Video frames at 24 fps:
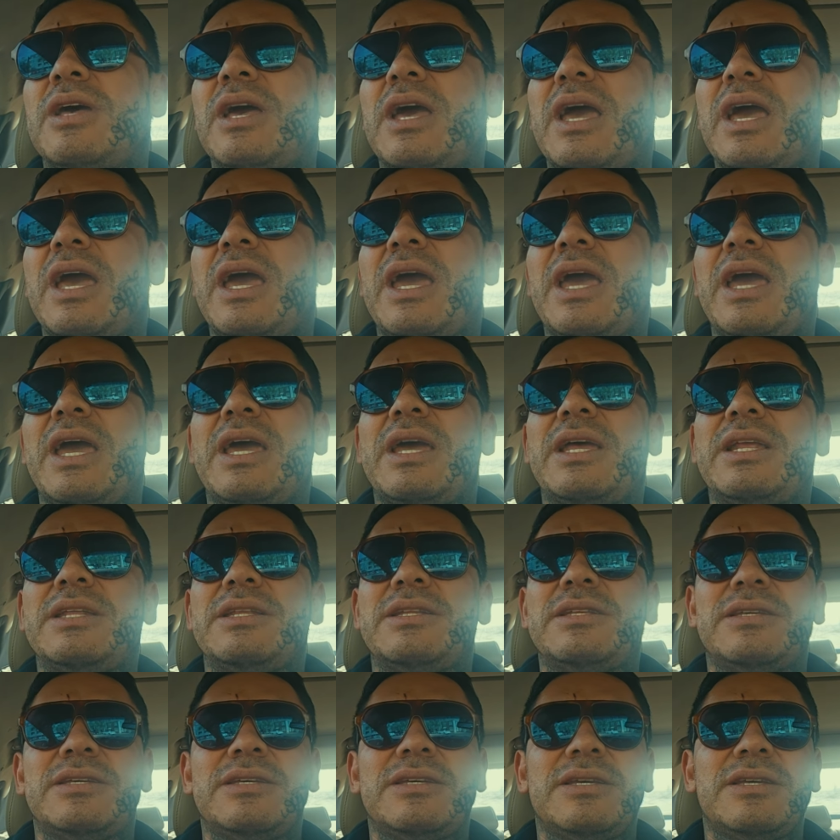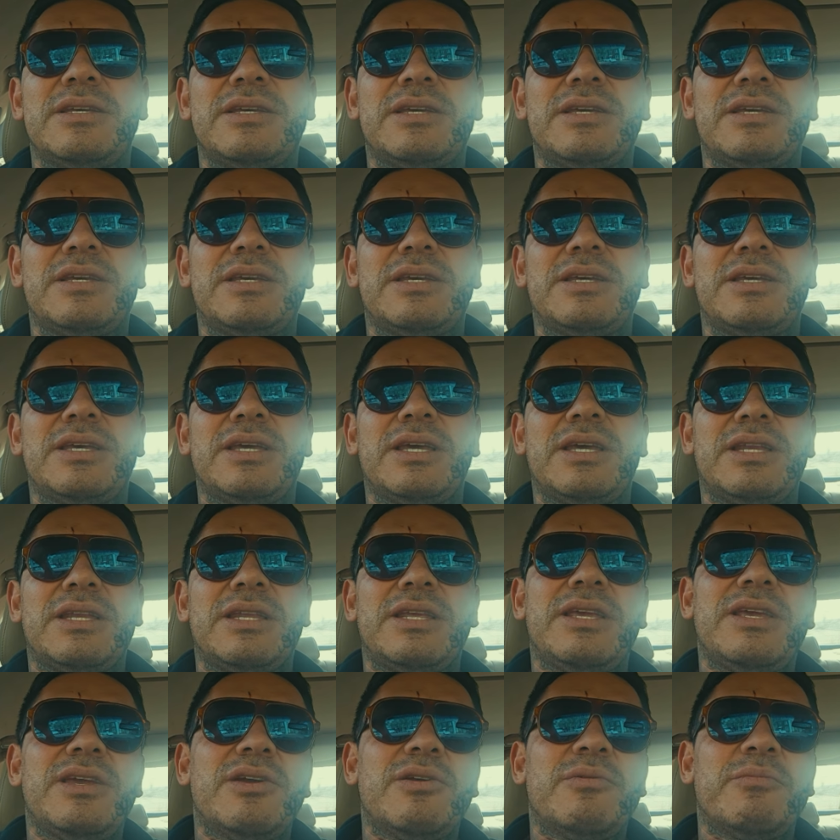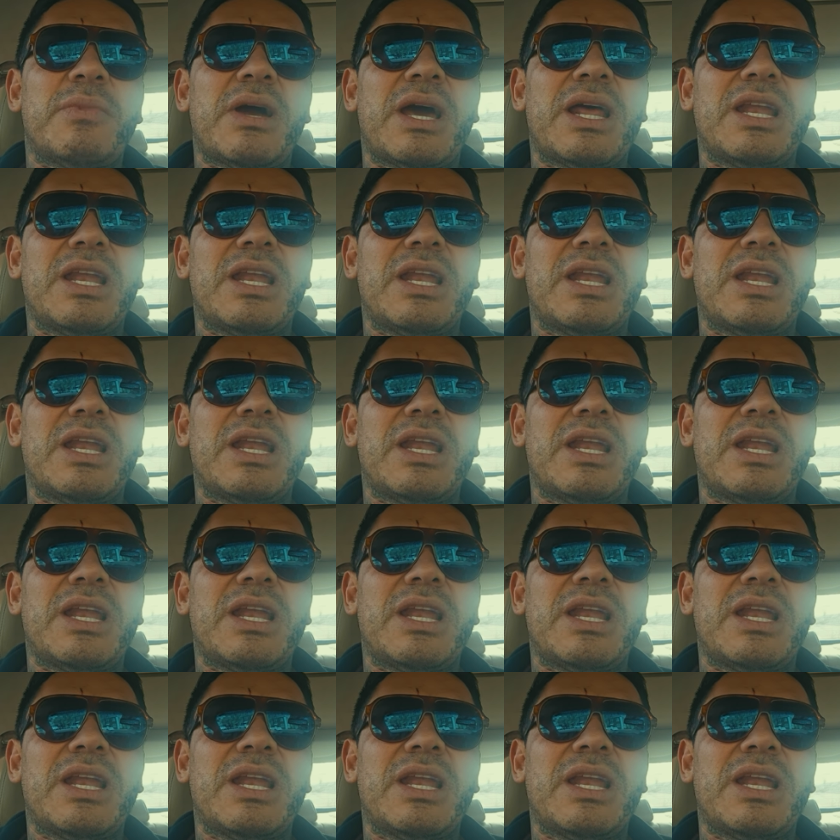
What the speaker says: And in here, my